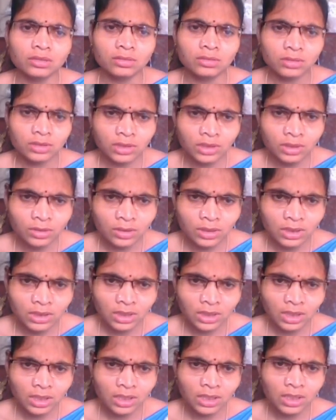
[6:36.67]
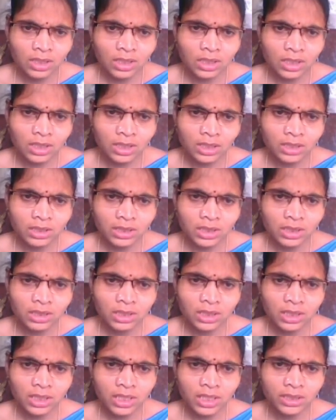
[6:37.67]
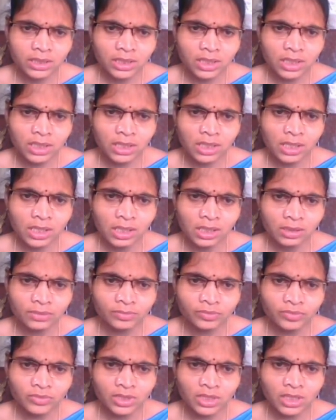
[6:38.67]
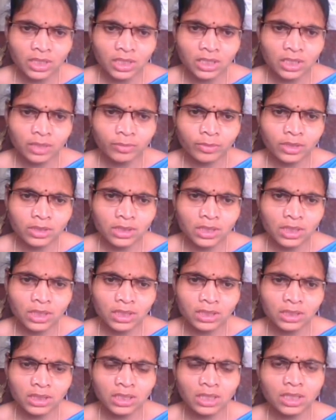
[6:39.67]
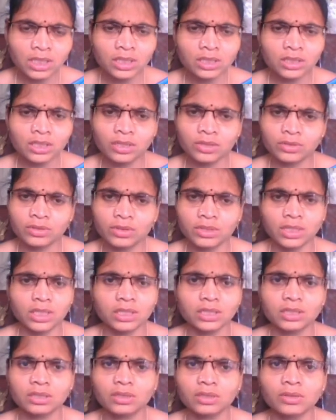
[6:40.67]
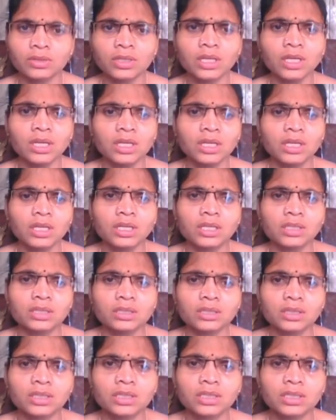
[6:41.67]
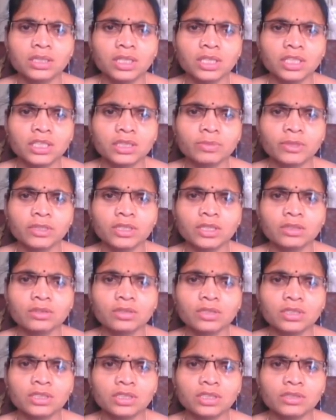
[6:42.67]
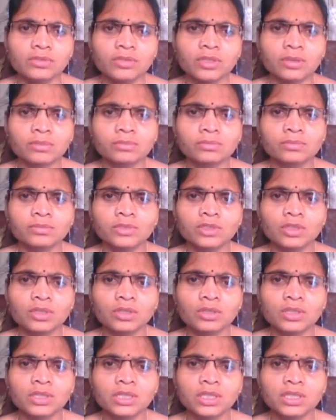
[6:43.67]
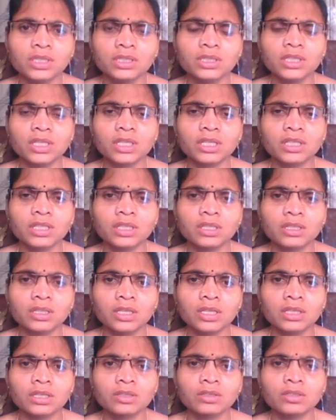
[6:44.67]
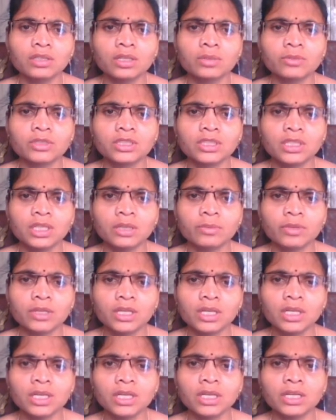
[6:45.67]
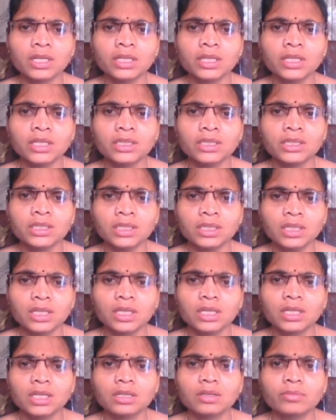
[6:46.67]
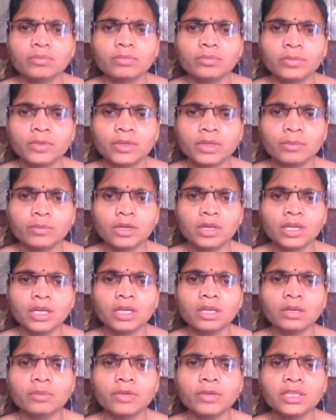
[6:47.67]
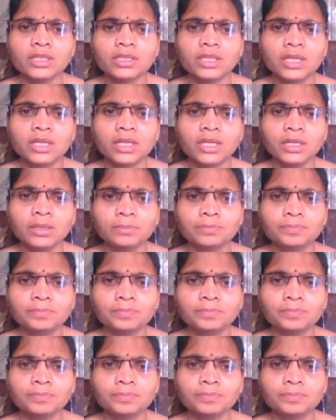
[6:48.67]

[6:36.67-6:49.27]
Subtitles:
third question, aldol condensation, cross aldol, decarboxylation, Kanijaros reaction. Okay. So these are expected questions from solutions and electrochemistry, chemical kinetics, P block elements, and